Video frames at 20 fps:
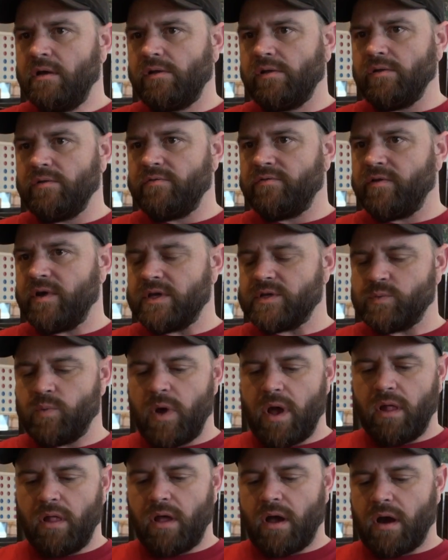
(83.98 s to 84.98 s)
gluten free as
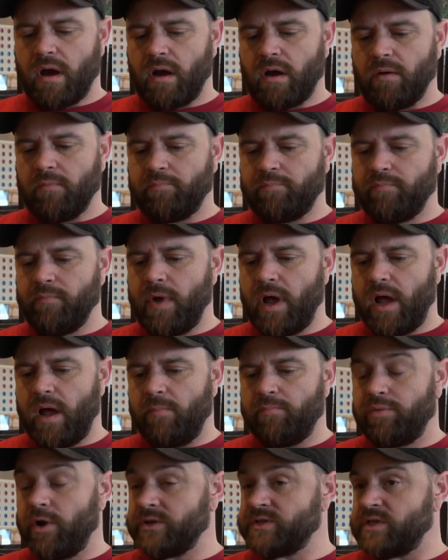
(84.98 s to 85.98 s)
well, our
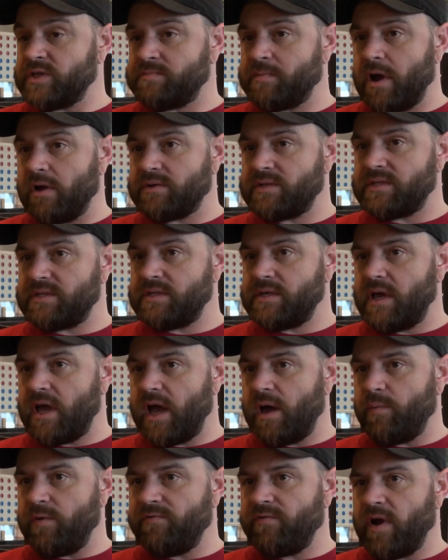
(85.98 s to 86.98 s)
uh, Brussels sprouts,
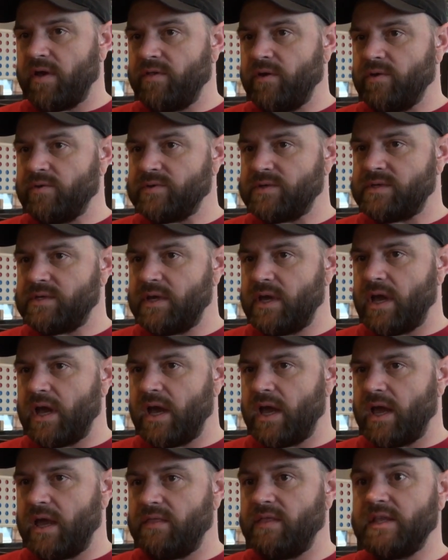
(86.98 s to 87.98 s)
uh, we fry those,
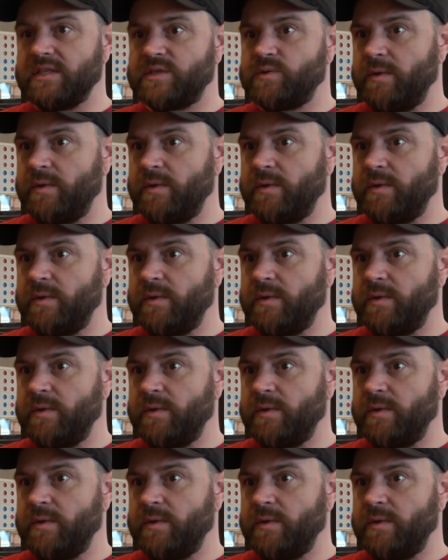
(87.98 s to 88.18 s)
uh, and then